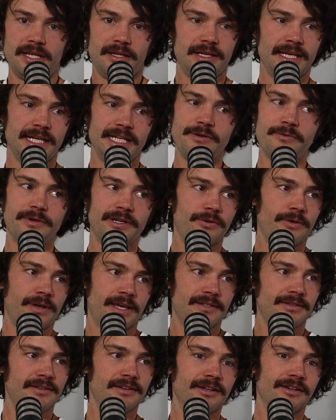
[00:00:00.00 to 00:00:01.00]
Anyone who
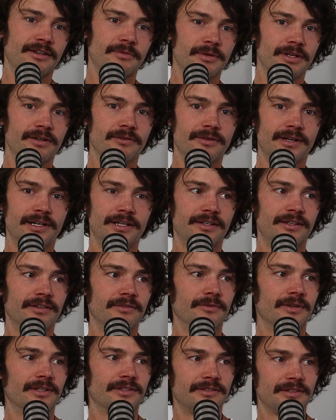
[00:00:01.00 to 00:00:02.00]
hasn't done a bit of running can
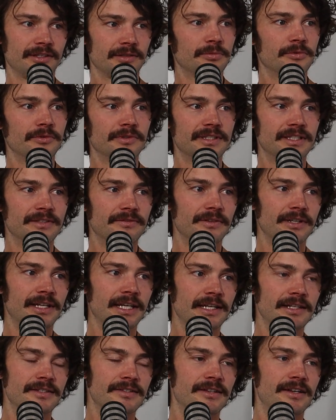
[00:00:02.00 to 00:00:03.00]
run 6.7
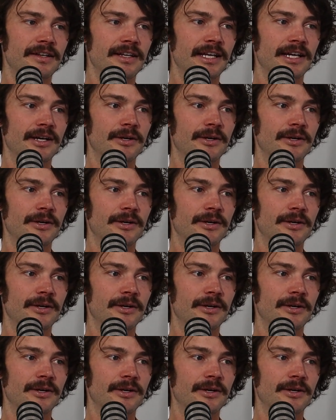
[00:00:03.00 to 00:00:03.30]
Ks in an hour.